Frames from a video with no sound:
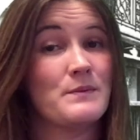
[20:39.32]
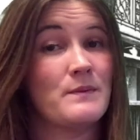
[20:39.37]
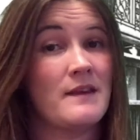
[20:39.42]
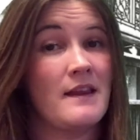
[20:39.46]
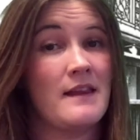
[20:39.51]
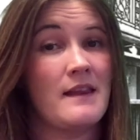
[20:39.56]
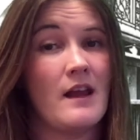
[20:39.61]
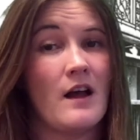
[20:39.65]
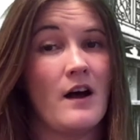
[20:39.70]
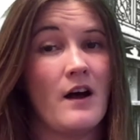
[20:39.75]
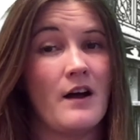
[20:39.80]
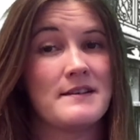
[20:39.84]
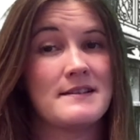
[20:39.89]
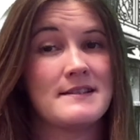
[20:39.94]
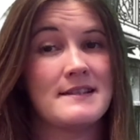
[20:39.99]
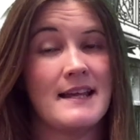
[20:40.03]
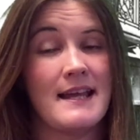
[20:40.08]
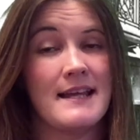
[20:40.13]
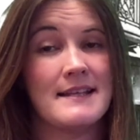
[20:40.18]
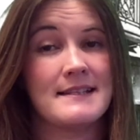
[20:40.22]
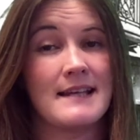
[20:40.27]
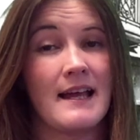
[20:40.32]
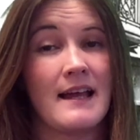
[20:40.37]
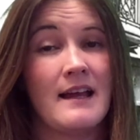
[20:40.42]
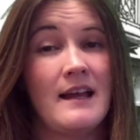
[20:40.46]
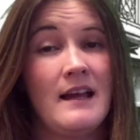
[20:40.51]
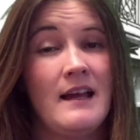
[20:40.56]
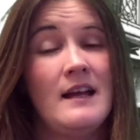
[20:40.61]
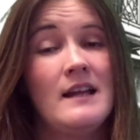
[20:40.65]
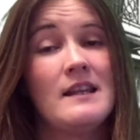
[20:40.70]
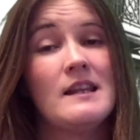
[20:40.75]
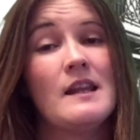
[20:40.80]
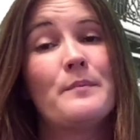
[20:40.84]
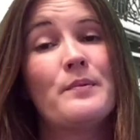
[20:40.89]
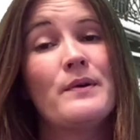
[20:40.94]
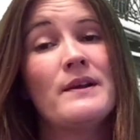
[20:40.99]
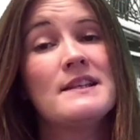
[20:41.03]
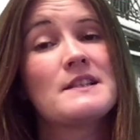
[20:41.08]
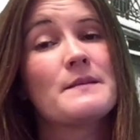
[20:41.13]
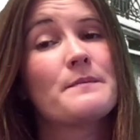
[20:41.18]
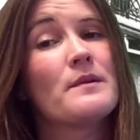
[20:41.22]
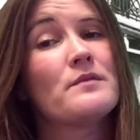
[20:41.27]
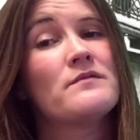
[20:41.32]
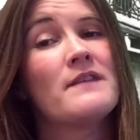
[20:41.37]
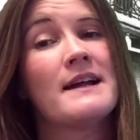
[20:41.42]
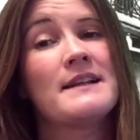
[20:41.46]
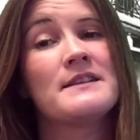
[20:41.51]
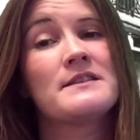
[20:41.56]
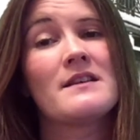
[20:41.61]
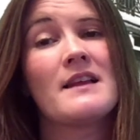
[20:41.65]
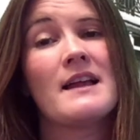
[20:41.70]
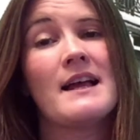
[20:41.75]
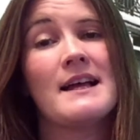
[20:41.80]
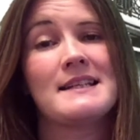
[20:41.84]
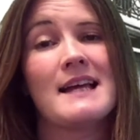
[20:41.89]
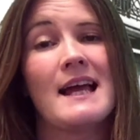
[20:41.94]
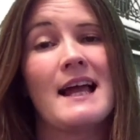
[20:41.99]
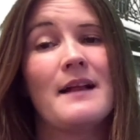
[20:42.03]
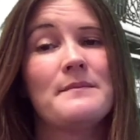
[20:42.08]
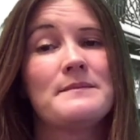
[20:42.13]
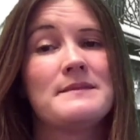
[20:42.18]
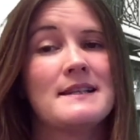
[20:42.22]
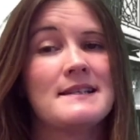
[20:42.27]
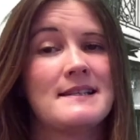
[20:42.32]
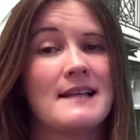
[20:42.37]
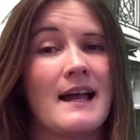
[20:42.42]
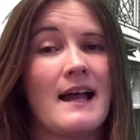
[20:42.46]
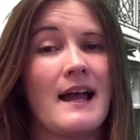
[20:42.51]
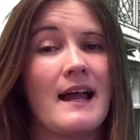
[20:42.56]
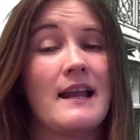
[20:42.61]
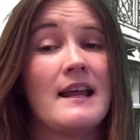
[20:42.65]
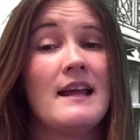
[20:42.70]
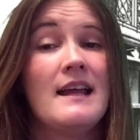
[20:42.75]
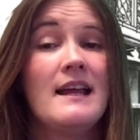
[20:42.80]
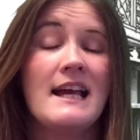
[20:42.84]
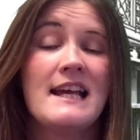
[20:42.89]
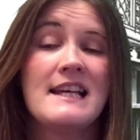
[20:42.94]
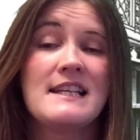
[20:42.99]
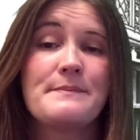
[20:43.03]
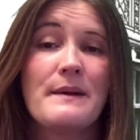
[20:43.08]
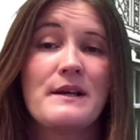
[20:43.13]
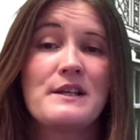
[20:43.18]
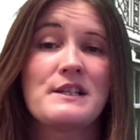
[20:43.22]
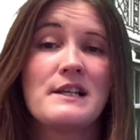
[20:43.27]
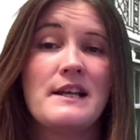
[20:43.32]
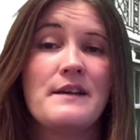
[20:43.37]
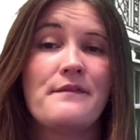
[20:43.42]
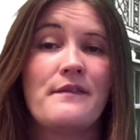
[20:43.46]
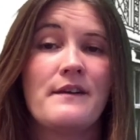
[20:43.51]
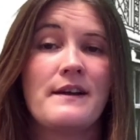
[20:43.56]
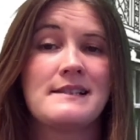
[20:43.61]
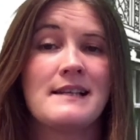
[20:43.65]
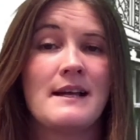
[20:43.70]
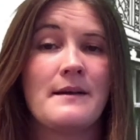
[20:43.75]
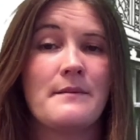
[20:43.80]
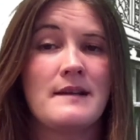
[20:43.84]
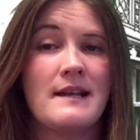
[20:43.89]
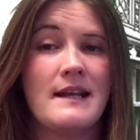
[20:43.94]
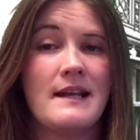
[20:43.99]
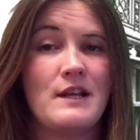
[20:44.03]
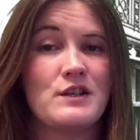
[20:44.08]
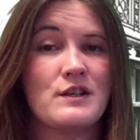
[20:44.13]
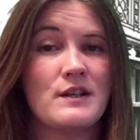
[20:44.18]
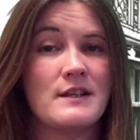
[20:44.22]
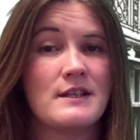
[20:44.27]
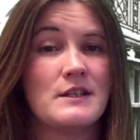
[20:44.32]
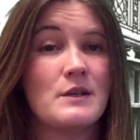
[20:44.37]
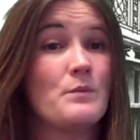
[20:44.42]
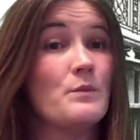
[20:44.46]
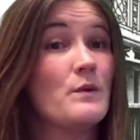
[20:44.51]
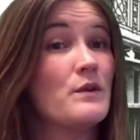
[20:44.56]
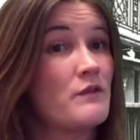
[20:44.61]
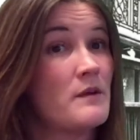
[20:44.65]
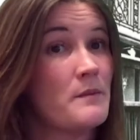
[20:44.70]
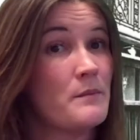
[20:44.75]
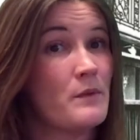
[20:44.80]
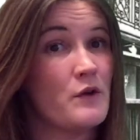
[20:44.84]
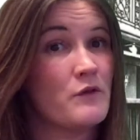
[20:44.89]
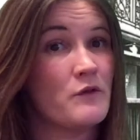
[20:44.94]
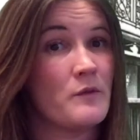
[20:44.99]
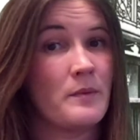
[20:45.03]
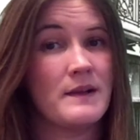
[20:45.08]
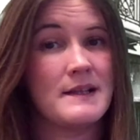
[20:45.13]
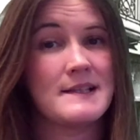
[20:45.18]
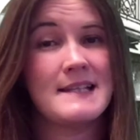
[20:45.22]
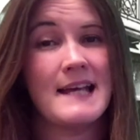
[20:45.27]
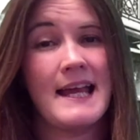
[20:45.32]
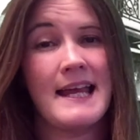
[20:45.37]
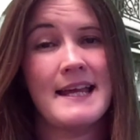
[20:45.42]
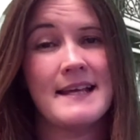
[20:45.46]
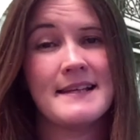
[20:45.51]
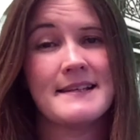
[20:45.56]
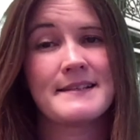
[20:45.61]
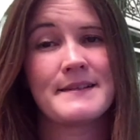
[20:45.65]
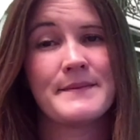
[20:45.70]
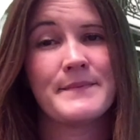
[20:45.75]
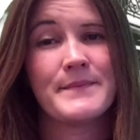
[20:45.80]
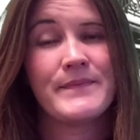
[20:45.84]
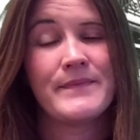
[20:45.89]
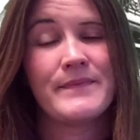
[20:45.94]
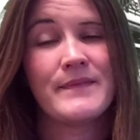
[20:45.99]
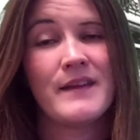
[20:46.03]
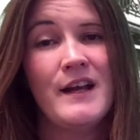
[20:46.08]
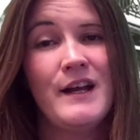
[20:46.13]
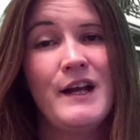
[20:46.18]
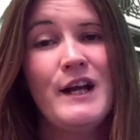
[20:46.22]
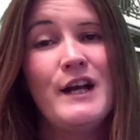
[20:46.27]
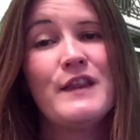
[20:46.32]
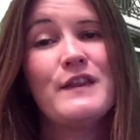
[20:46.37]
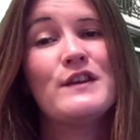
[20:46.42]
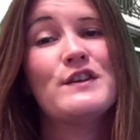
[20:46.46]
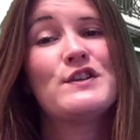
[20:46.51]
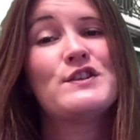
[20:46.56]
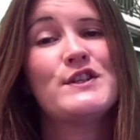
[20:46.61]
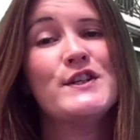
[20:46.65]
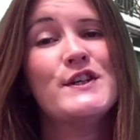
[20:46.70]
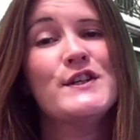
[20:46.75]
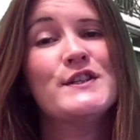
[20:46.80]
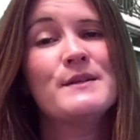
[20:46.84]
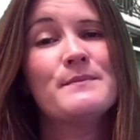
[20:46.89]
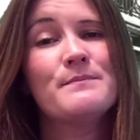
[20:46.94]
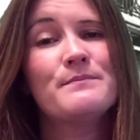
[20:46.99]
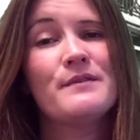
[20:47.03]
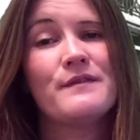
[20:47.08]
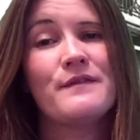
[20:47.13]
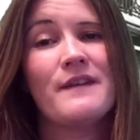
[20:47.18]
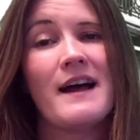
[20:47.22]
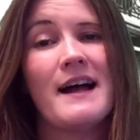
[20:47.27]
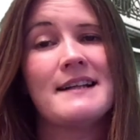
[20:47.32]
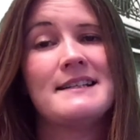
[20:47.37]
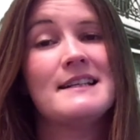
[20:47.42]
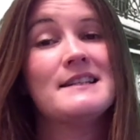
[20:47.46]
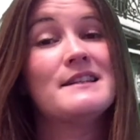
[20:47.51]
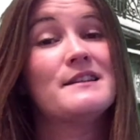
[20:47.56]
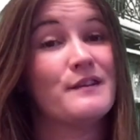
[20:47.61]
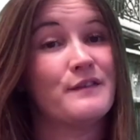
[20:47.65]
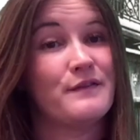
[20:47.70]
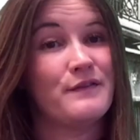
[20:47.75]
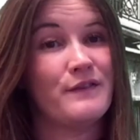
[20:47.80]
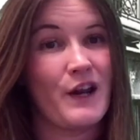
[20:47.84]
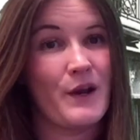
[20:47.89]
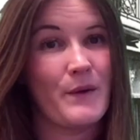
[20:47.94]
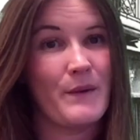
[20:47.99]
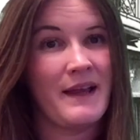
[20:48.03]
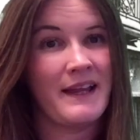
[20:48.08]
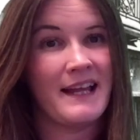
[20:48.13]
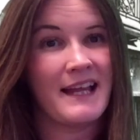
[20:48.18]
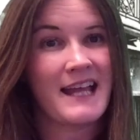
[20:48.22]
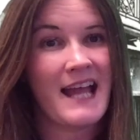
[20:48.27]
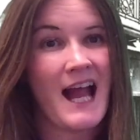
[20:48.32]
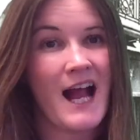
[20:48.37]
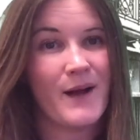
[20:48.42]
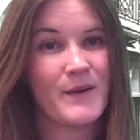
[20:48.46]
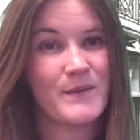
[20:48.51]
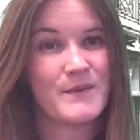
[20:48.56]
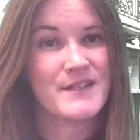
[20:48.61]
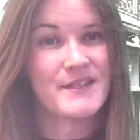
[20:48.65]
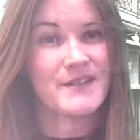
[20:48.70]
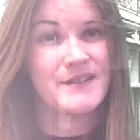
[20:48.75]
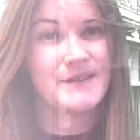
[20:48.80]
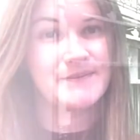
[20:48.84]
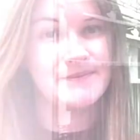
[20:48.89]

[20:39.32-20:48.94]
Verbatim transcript: within the Arts Theatre that Principal Rendall had helped design, especially for examinations with removable tiers. The student provided the following account.